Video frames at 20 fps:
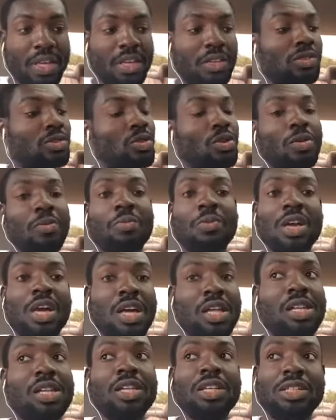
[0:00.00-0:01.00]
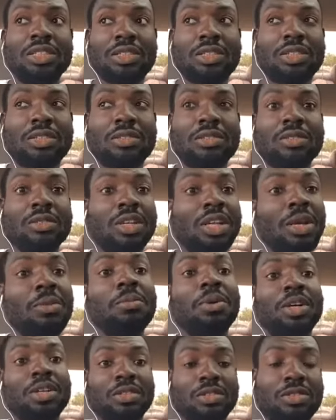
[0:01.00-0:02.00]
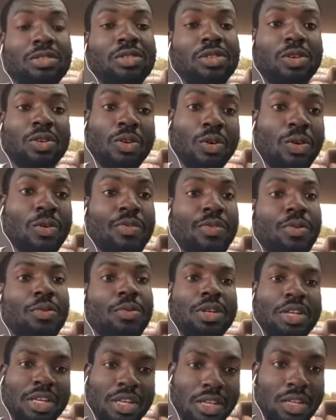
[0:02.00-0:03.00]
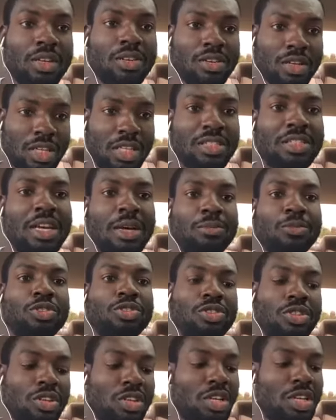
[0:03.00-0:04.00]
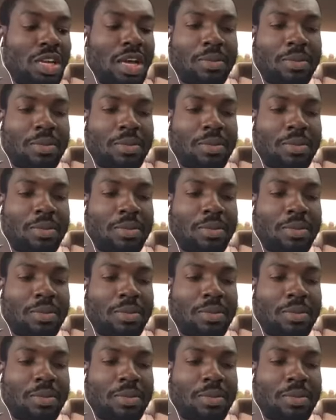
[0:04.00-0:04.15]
It took me at least 3 months to go through it, because I'm studying,